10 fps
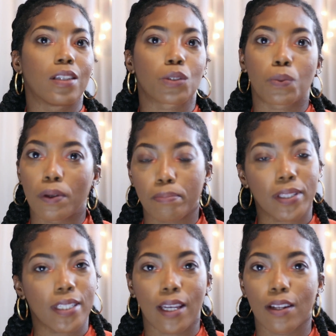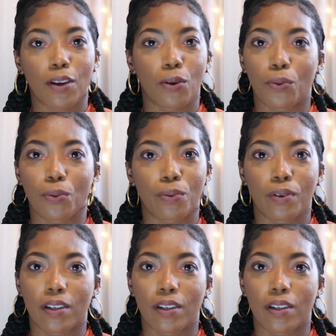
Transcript: sweet potato.